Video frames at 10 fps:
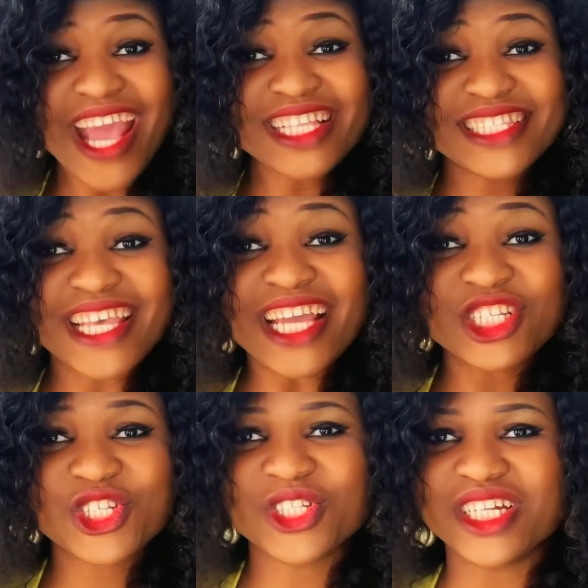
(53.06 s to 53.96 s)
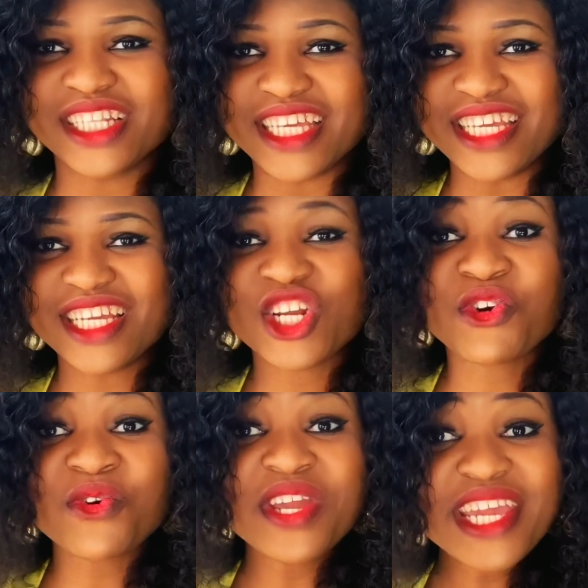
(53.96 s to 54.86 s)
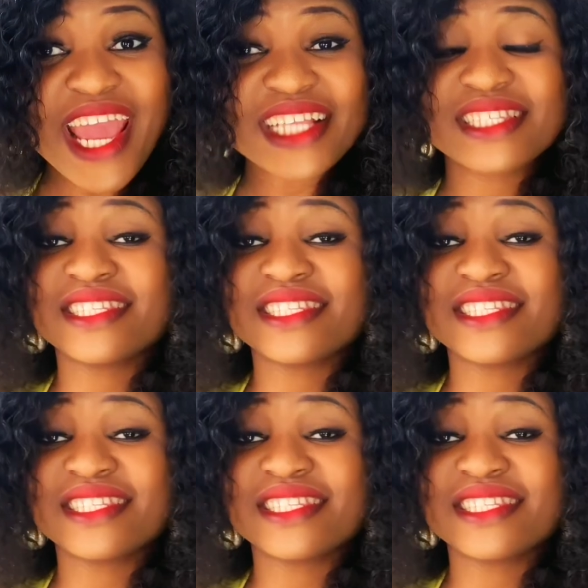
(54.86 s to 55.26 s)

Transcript: Intentionally create